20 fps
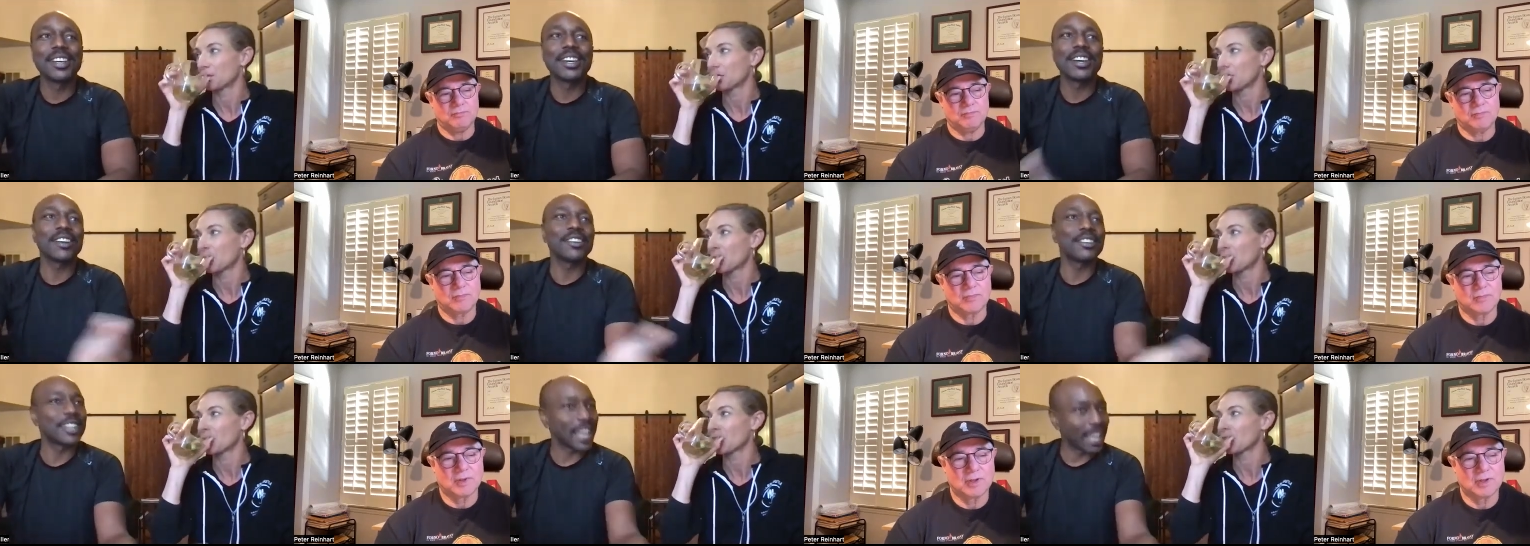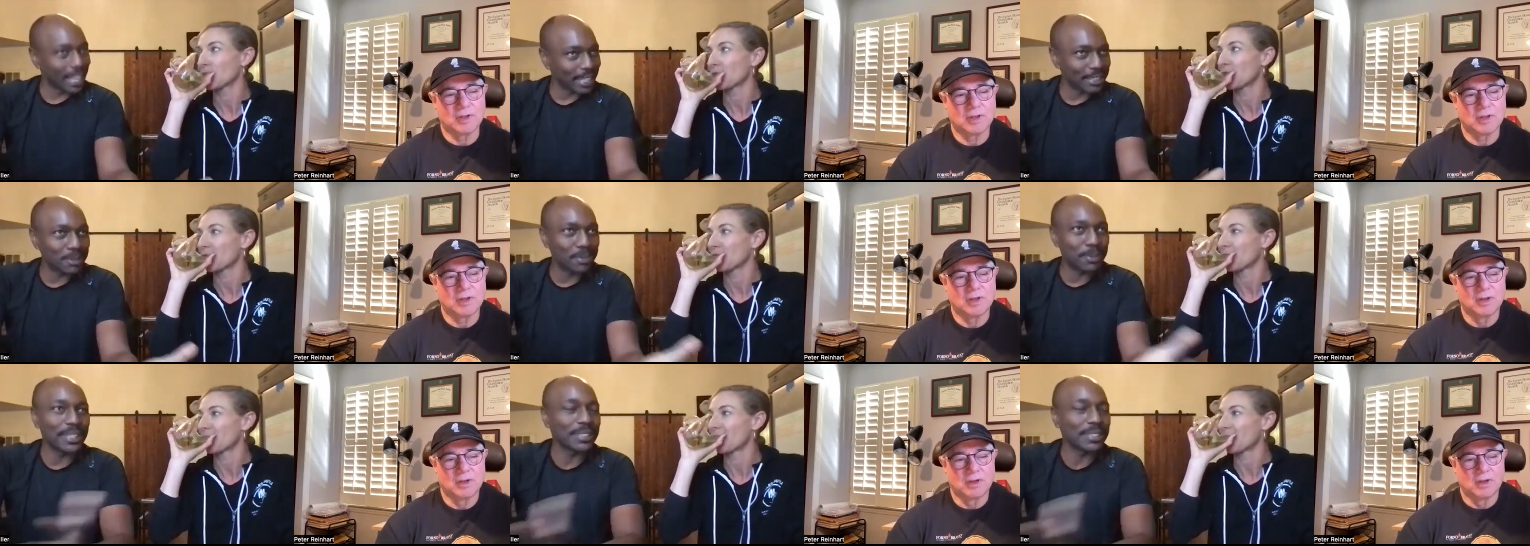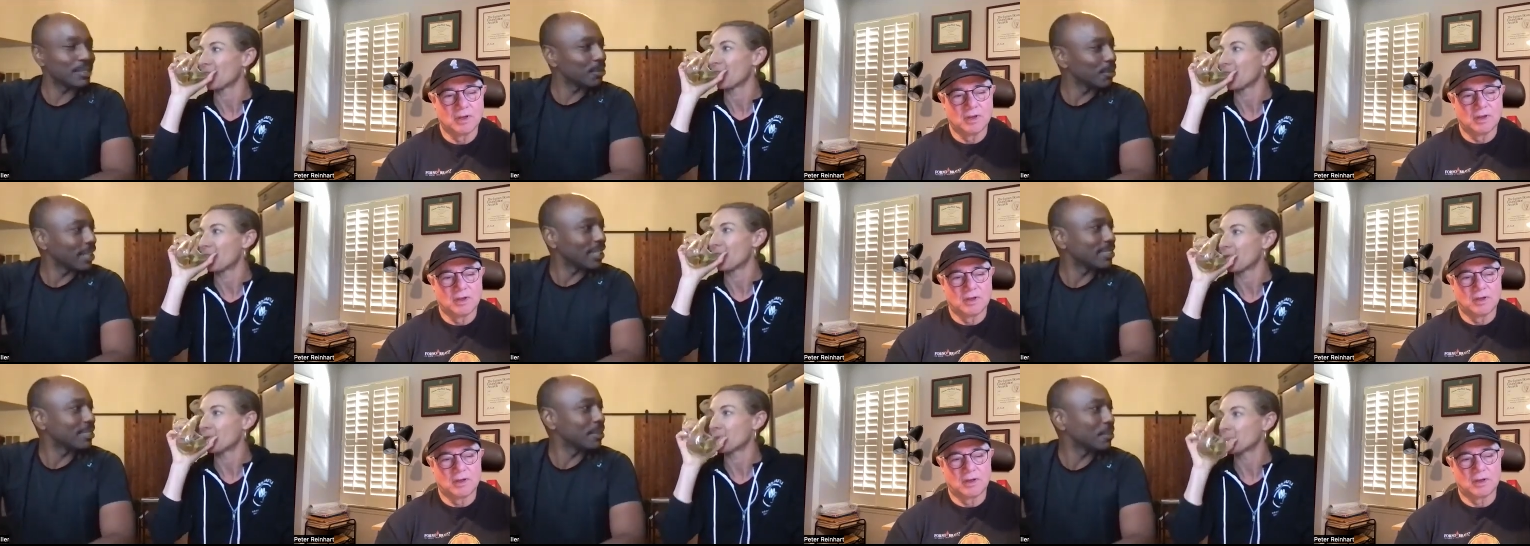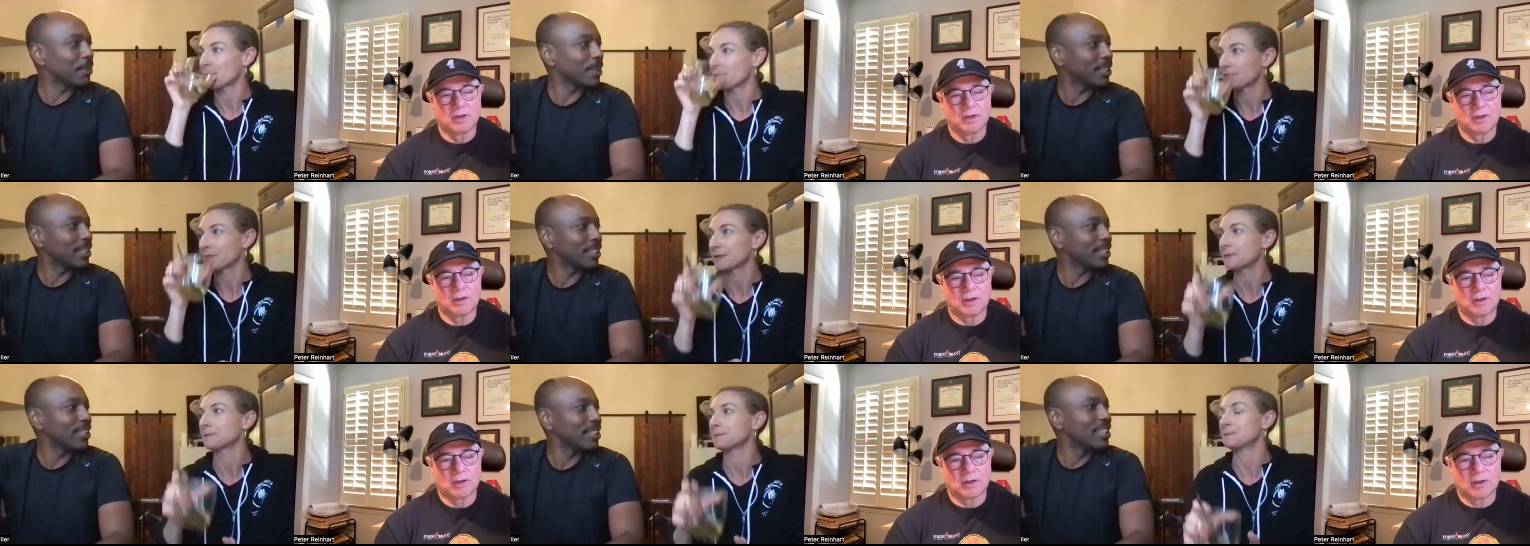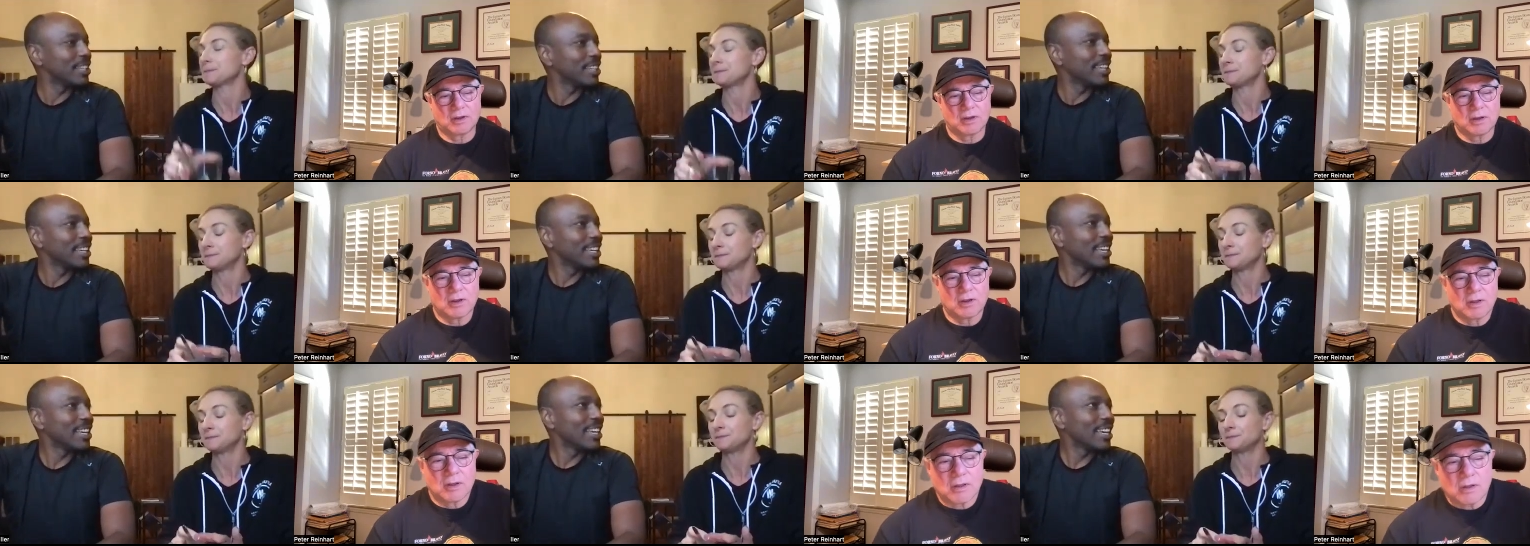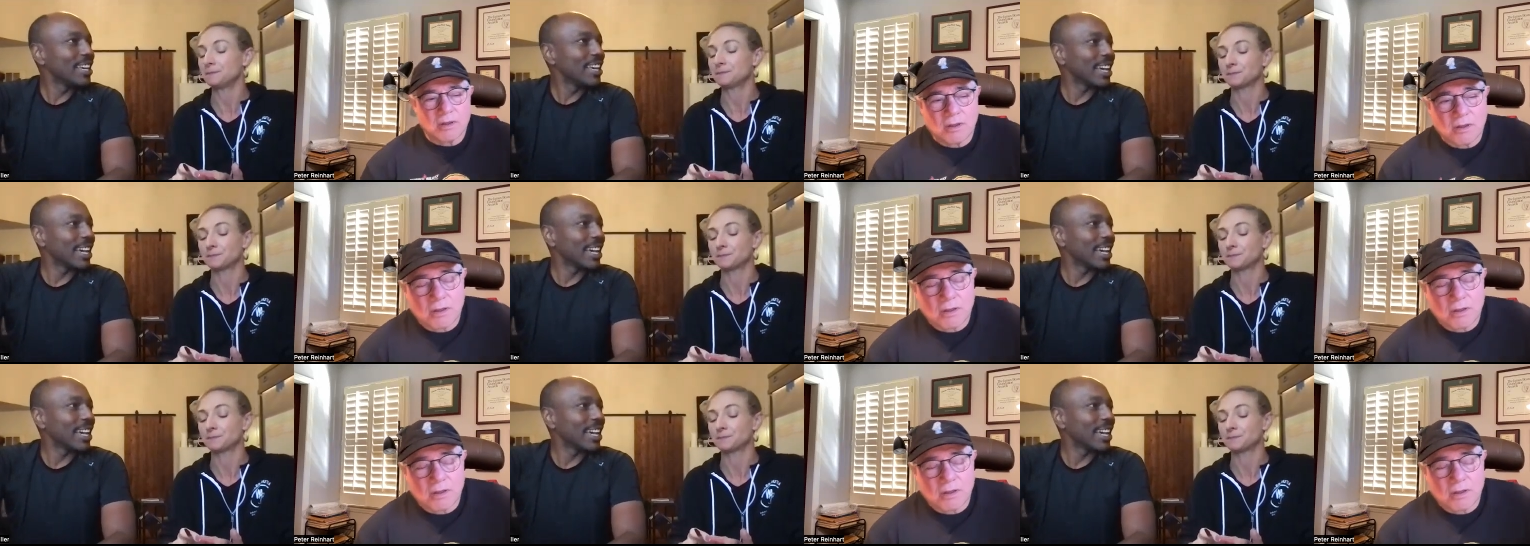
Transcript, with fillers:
Speaker 1: her dad's pizza recipe, mm-hmm.